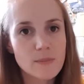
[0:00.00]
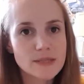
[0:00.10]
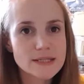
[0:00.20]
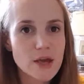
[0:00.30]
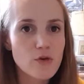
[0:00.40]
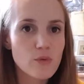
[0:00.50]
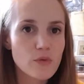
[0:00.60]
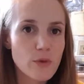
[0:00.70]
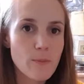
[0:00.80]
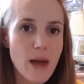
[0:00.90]
So
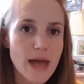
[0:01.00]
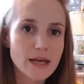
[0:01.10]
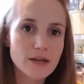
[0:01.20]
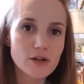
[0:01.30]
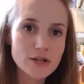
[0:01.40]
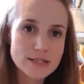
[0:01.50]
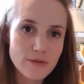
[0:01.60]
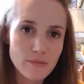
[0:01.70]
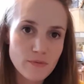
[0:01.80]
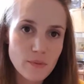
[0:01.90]
the back looks
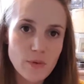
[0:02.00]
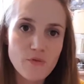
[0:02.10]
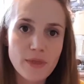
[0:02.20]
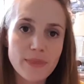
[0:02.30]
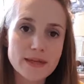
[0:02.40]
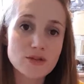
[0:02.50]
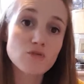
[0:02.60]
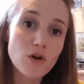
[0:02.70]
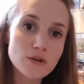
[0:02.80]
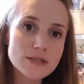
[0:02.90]
different from the front. There's a
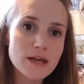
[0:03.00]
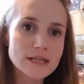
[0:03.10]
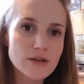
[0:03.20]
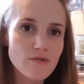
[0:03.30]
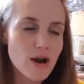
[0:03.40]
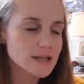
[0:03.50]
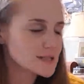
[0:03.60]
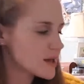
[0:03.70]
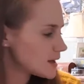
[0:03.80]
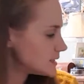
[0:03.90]
wrong side and a right
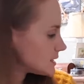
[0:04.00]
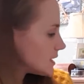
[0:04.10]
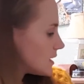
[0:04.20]
side.